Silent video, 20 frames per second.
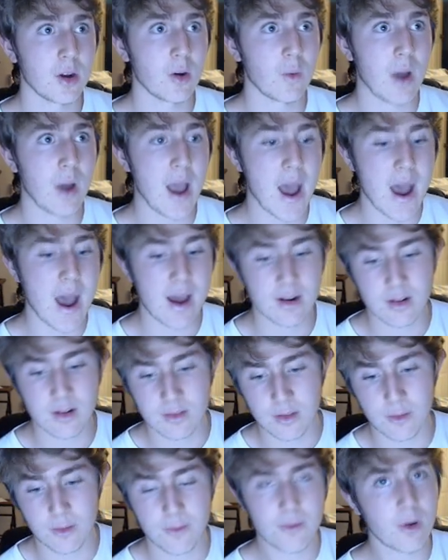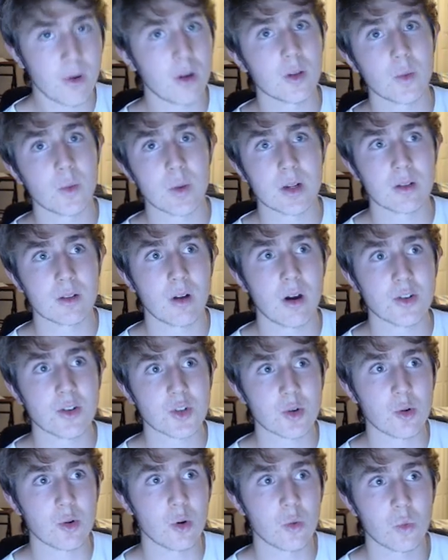had the following
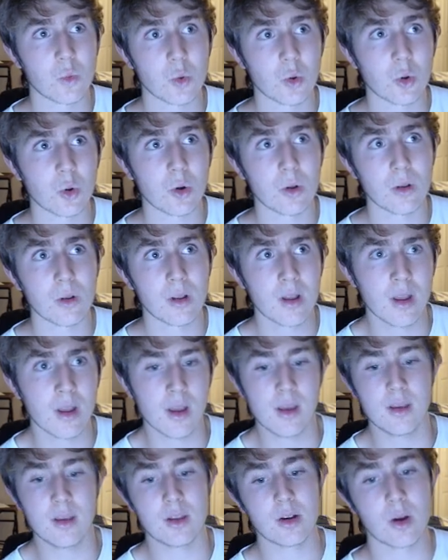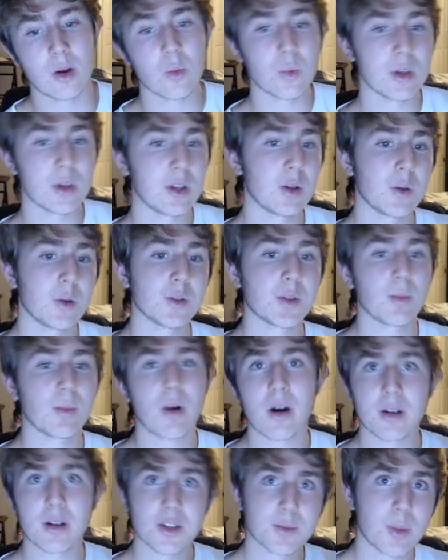logical rule. We use
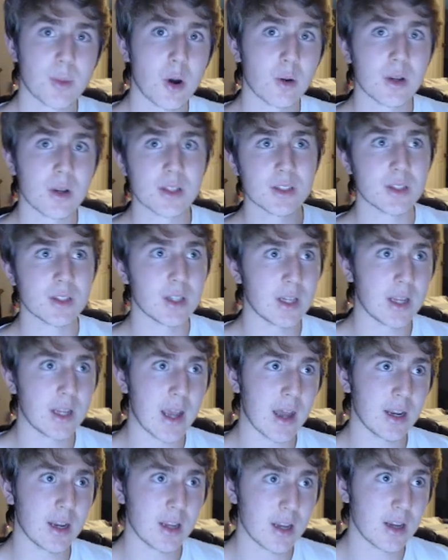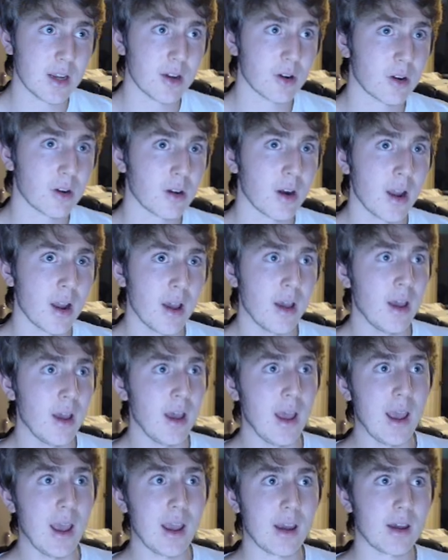modest ponens to get here,
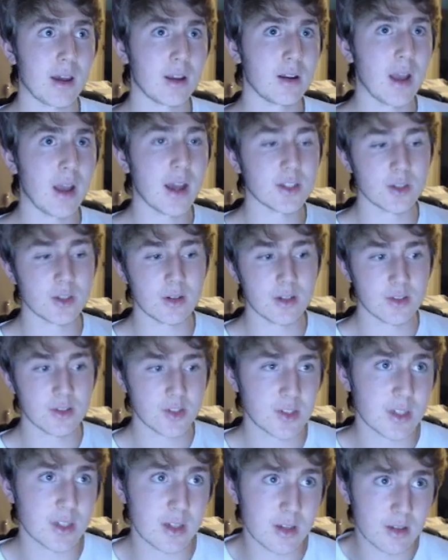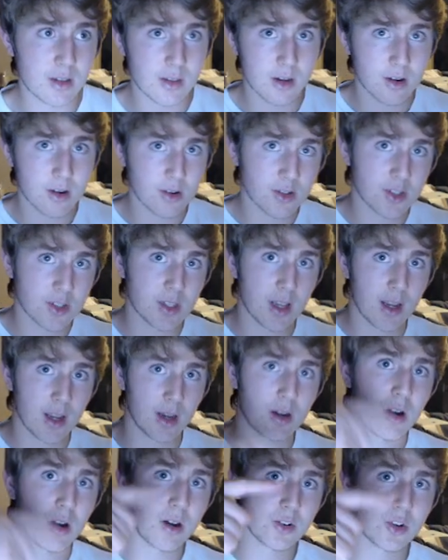and as you can see, there's a
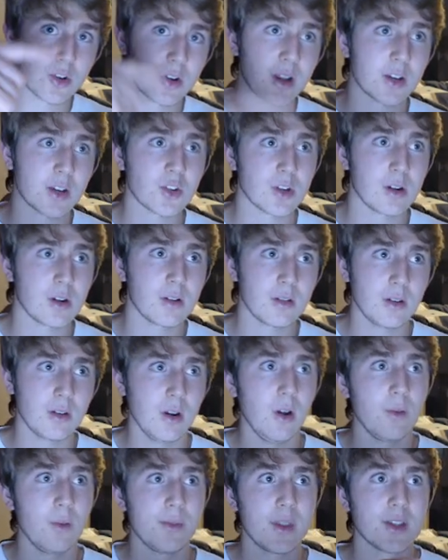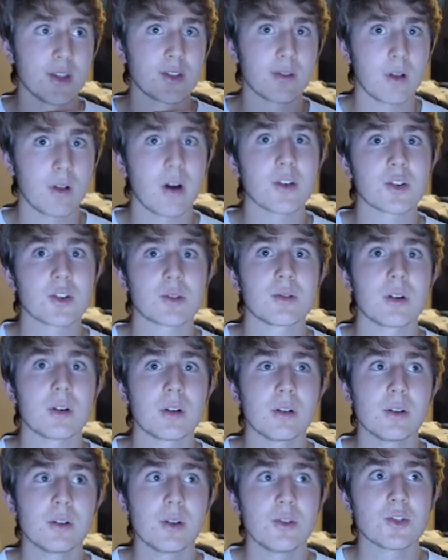contradiction. This logical
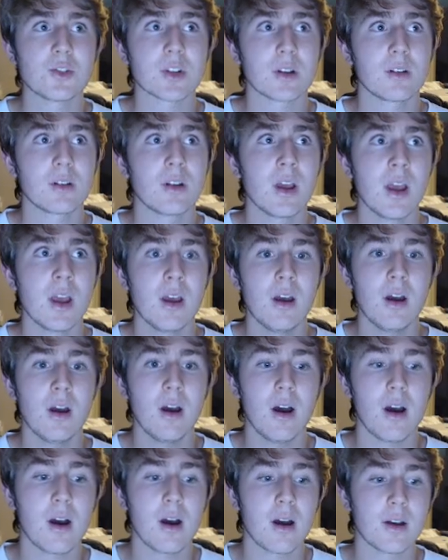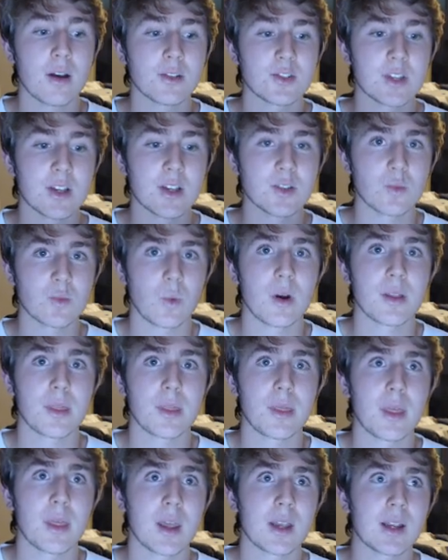conclusion says one
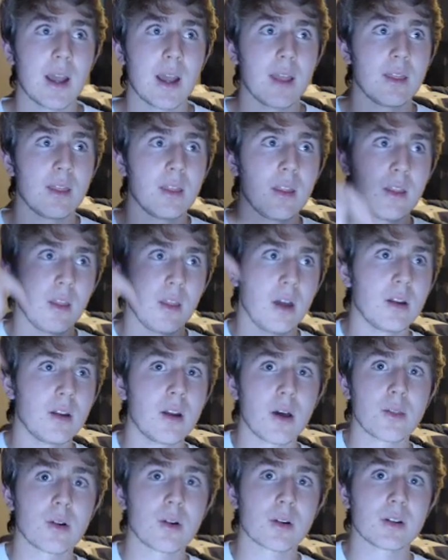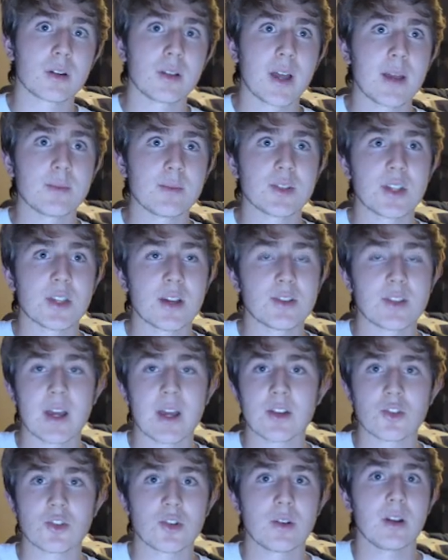thing and another claim says
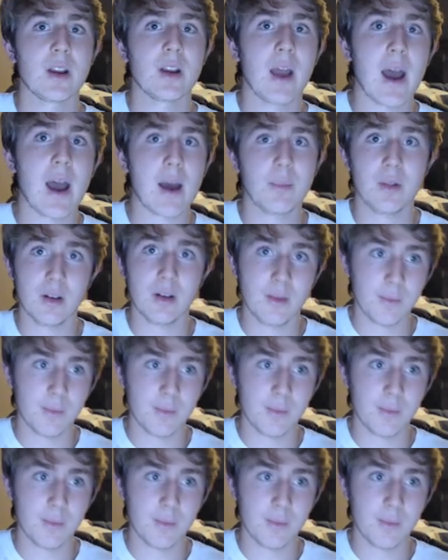that shouldn't happen.